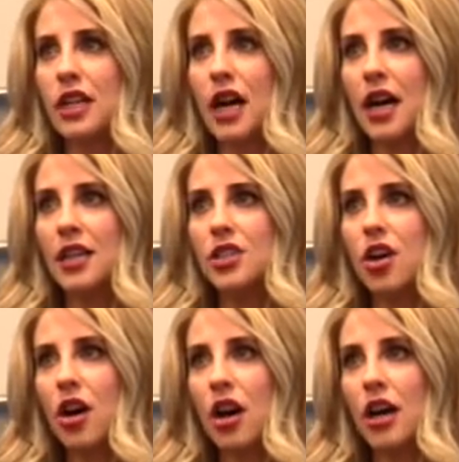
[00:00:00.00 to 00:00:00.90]
I
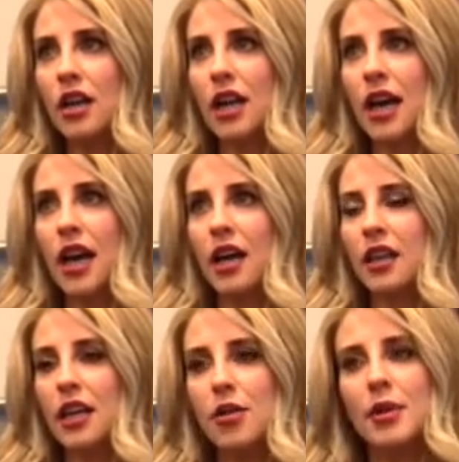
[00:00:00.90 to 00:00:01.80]
taught at
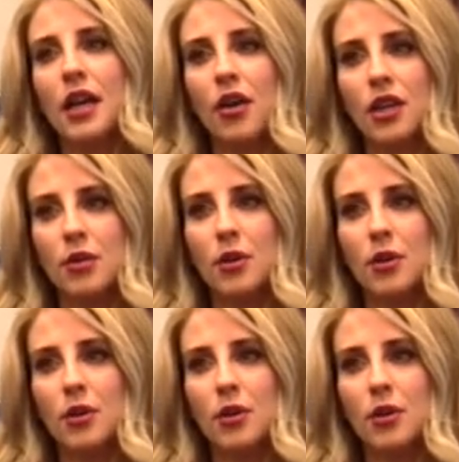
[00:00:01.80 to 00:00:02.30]
Laramie County